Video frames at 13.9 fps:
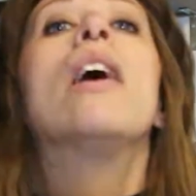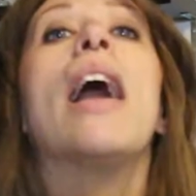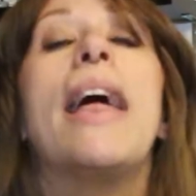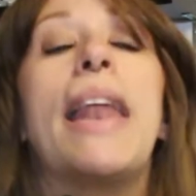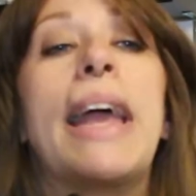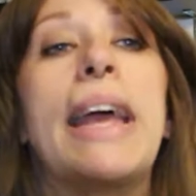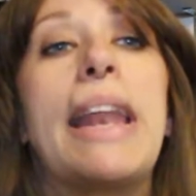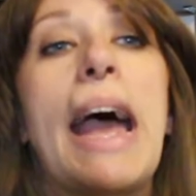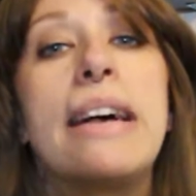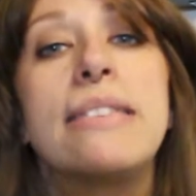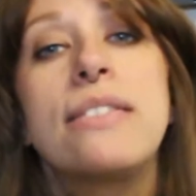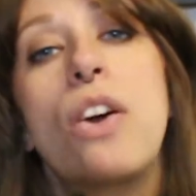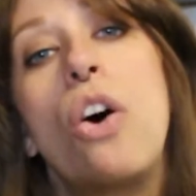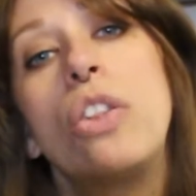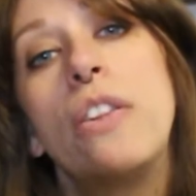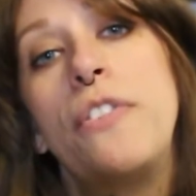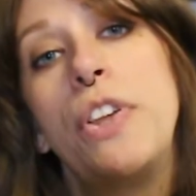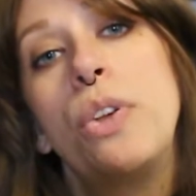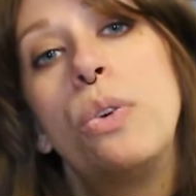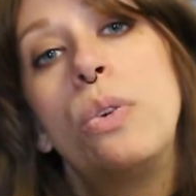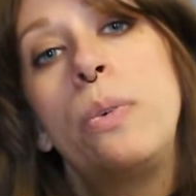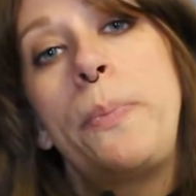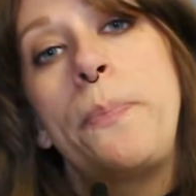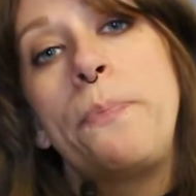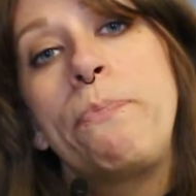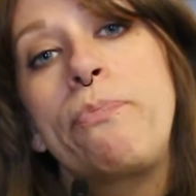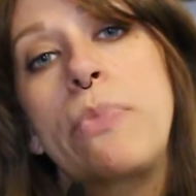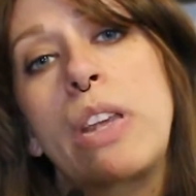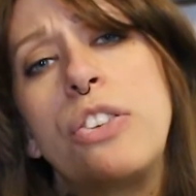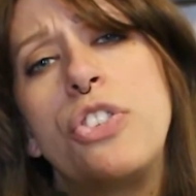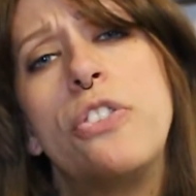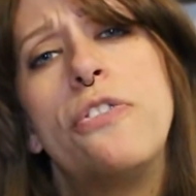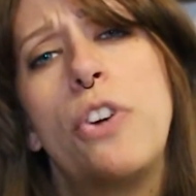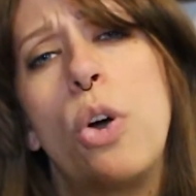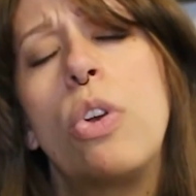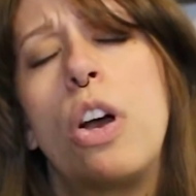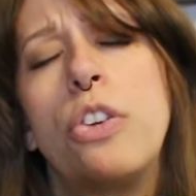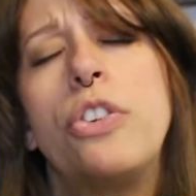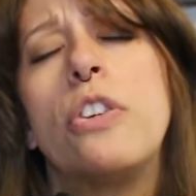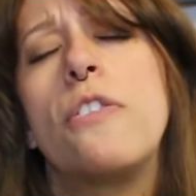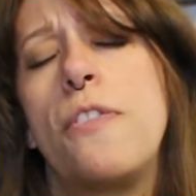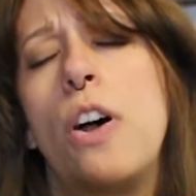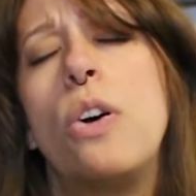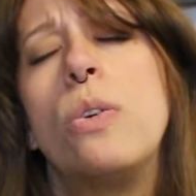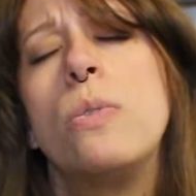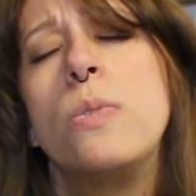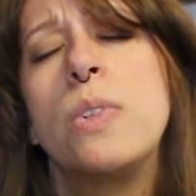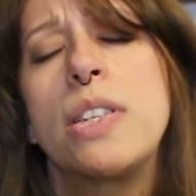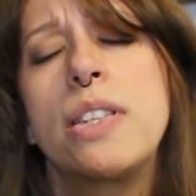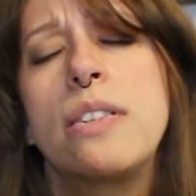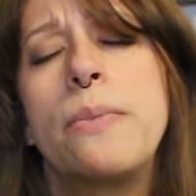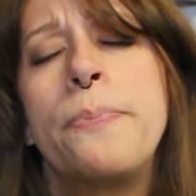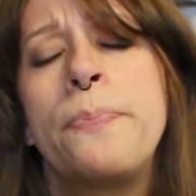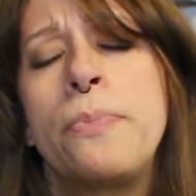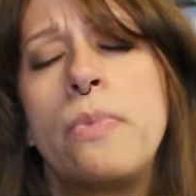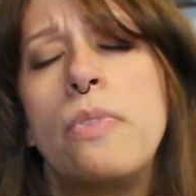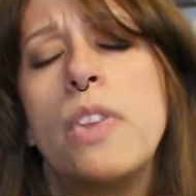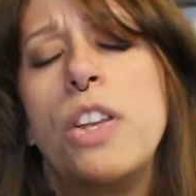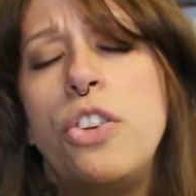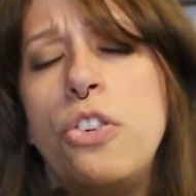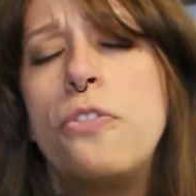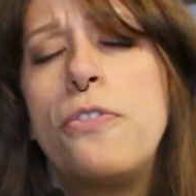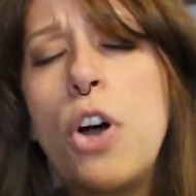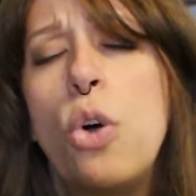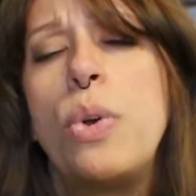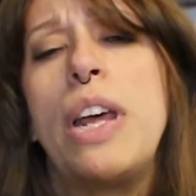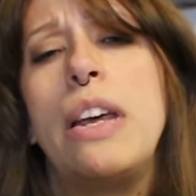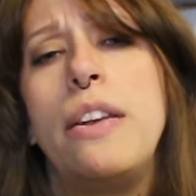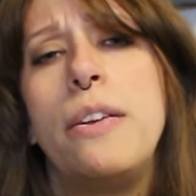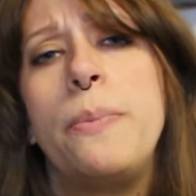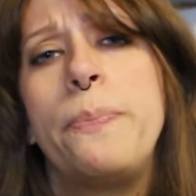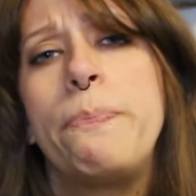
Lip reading: And I had asked all of you to vote on your phones, and you voted